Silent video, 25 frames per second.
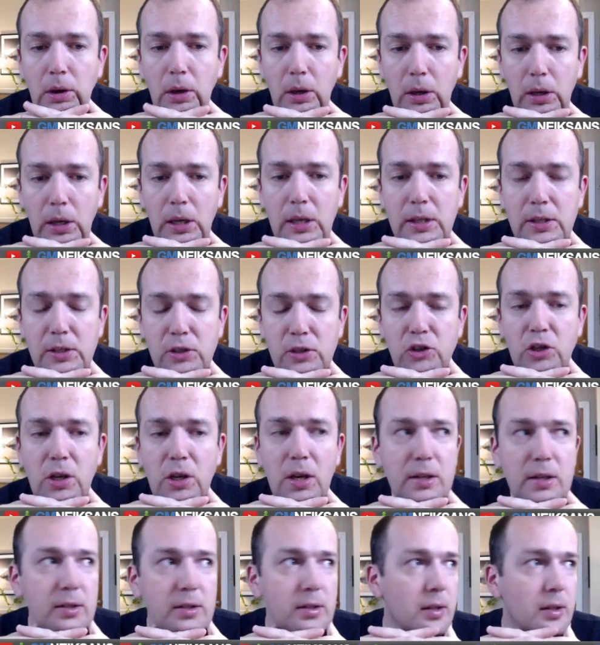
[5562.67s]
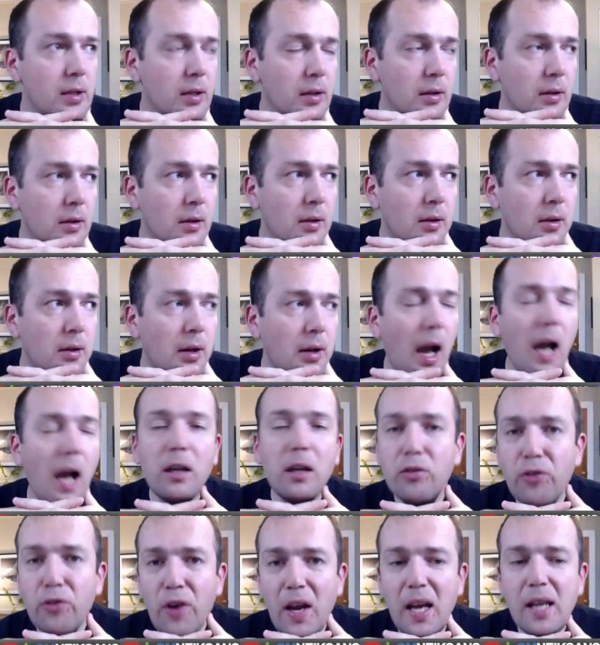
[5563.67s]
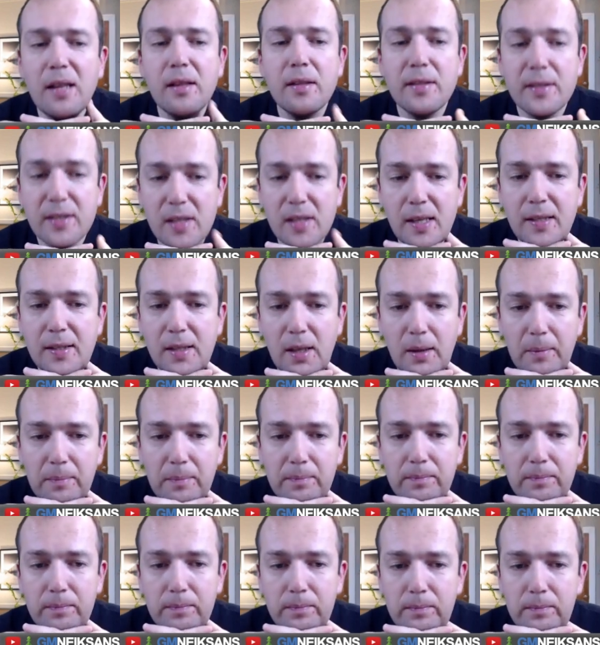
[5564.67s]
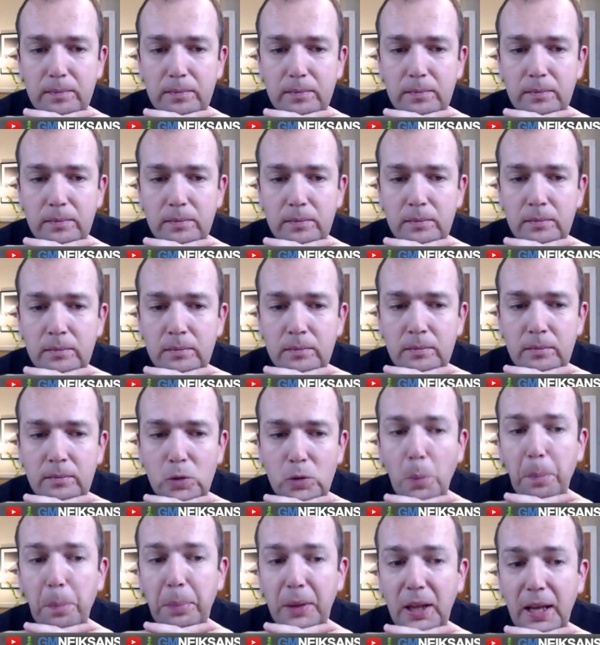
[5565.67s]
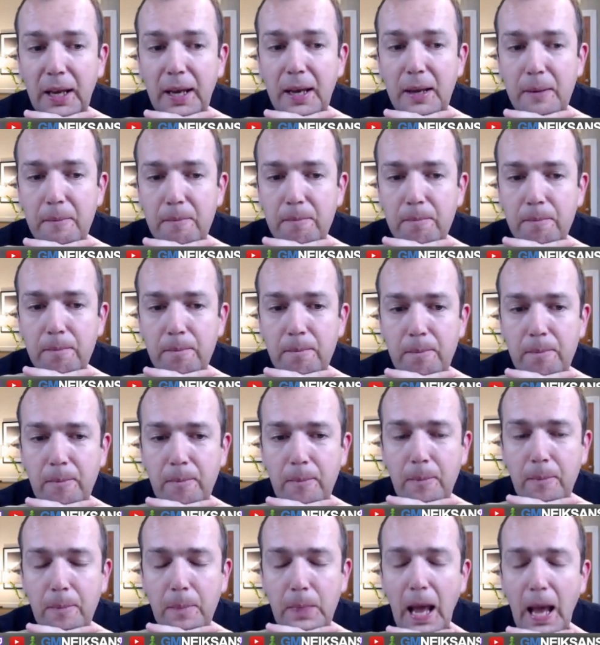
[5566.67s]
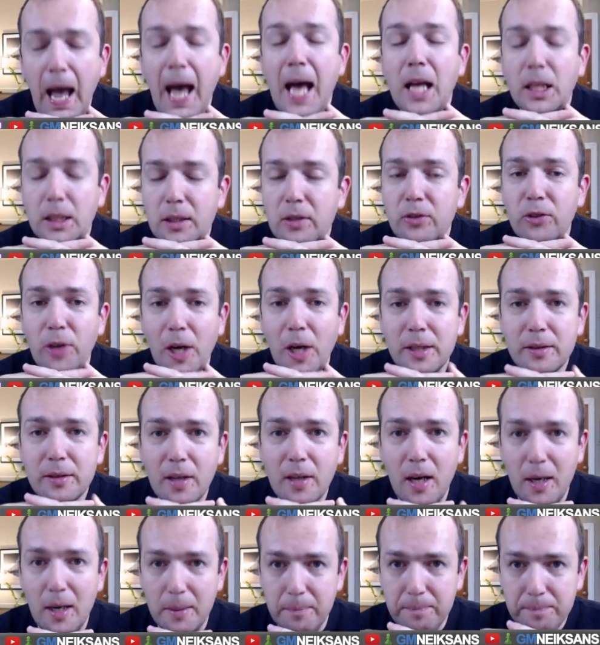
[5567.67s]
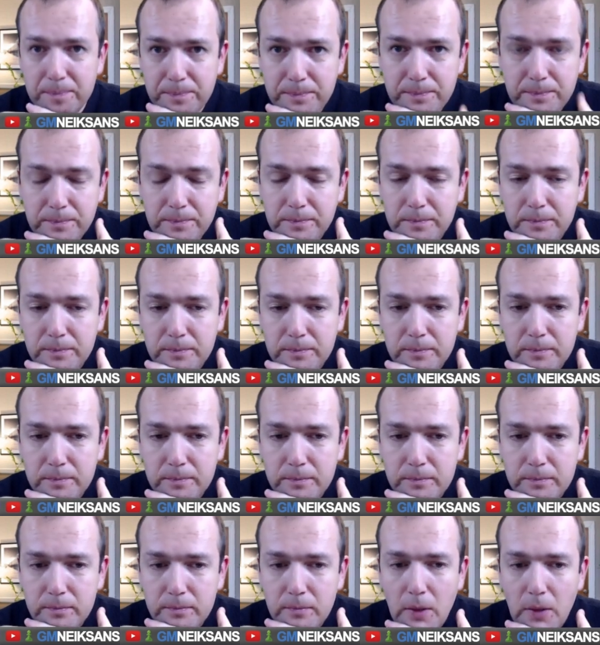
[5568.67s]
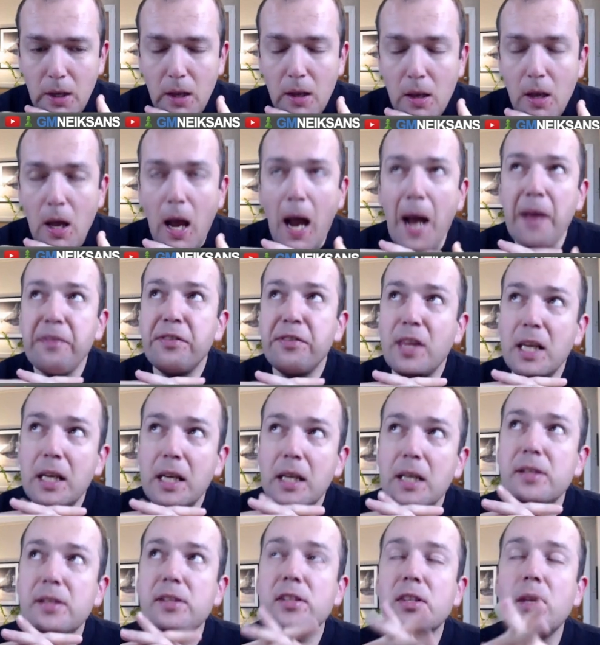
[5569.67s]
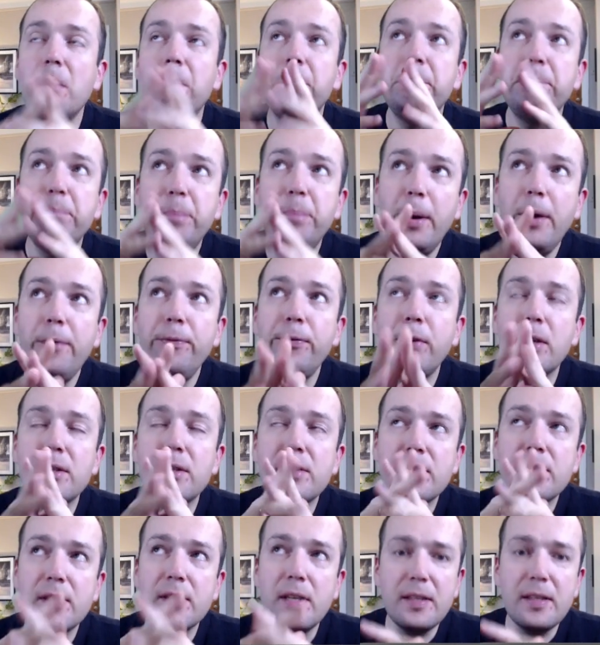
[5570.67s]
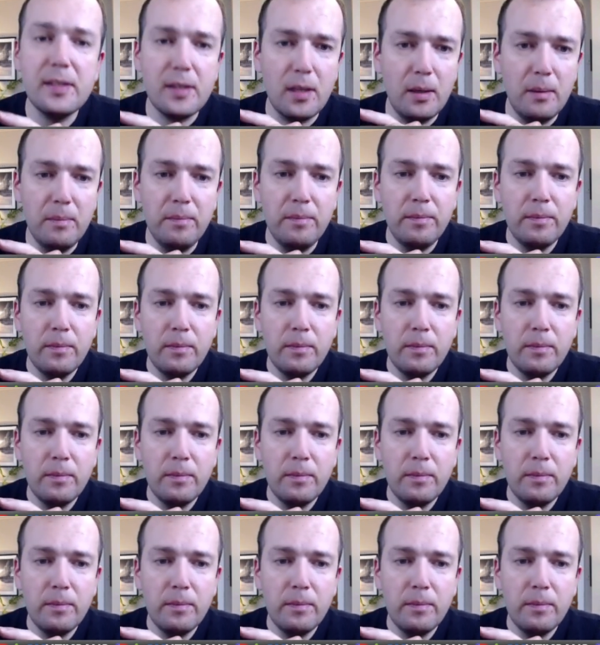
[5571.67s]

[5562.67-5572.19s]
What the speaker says: It's just a great system to play at the right time. I think it's the perfect system